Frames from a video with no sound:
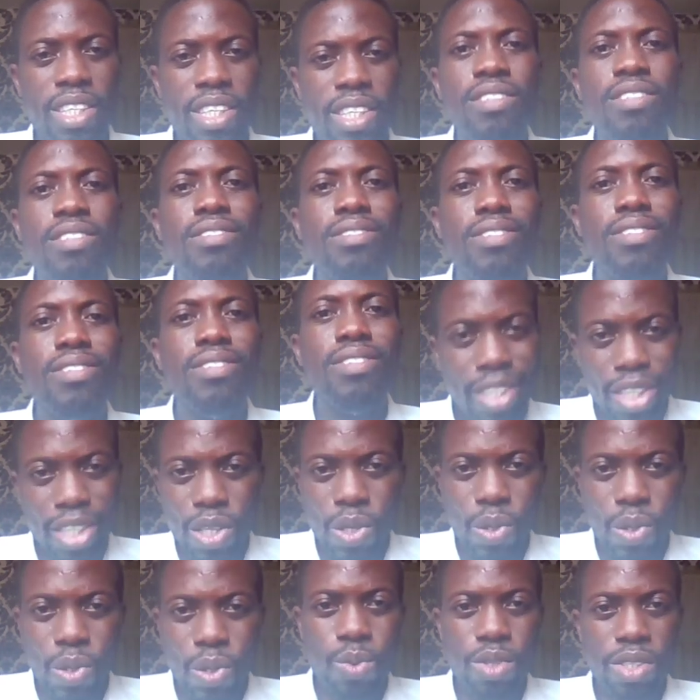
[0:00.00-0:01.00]

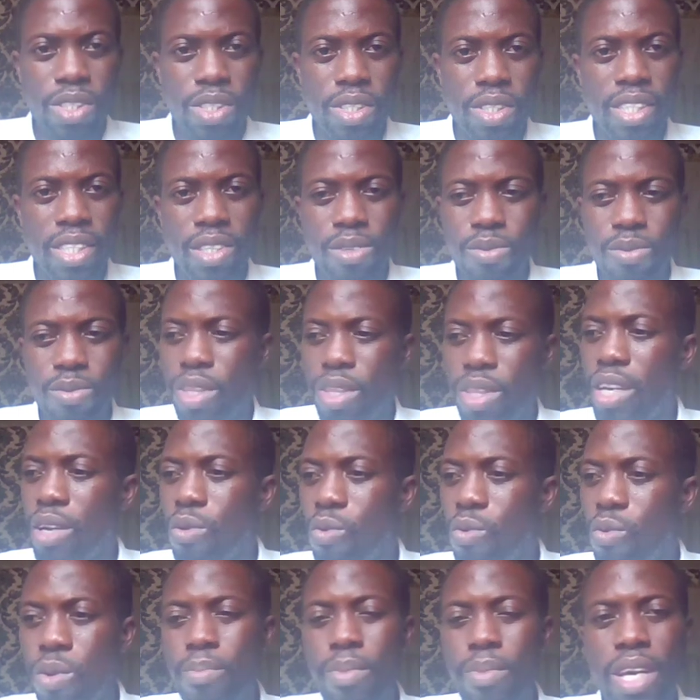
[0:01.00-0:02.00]
seduced with
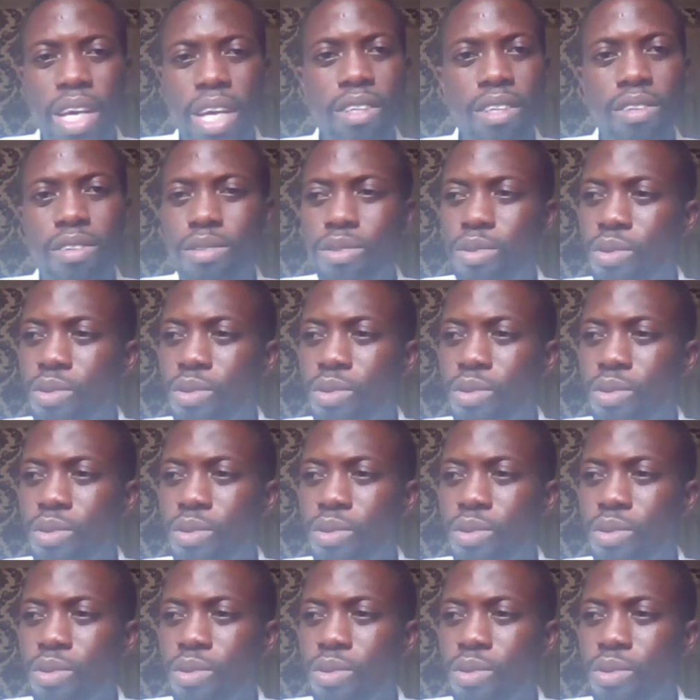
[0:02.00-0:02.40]
their women,